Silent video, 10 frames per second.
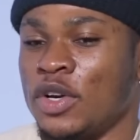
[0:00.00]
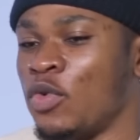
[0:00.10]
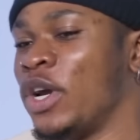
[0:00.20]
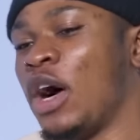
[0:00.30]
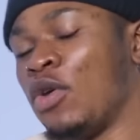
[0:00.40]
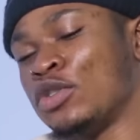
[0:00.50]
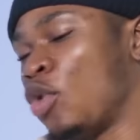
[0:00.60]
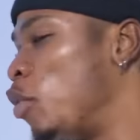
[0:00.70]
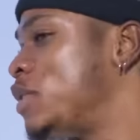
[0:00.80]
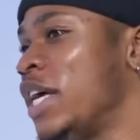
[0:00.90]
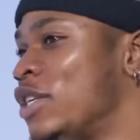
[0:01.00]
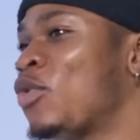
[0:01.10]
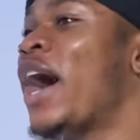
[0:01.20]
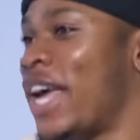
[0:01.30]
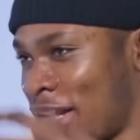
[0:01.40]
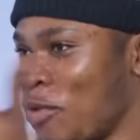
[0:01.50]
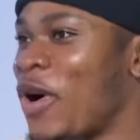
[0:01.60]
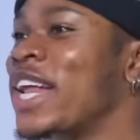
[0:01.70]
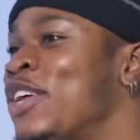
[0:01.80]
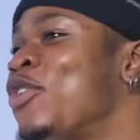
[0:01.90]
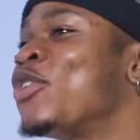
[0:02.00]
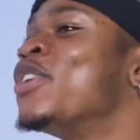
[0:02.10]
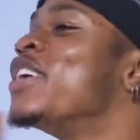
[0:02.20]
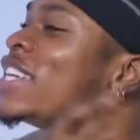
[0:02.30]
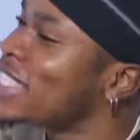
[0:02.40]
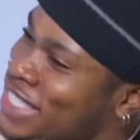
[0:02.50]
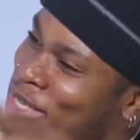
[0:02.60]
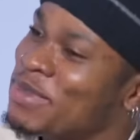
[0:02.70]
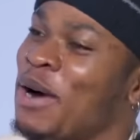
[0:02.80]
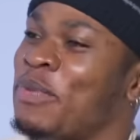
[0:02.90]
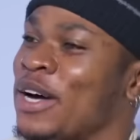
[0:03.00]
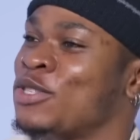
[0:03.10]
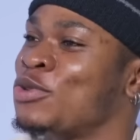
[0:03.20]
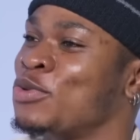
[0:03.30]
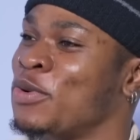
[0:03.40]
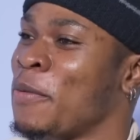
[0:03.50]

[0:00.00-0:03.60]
when I was obsessed. Why they not skip that part too?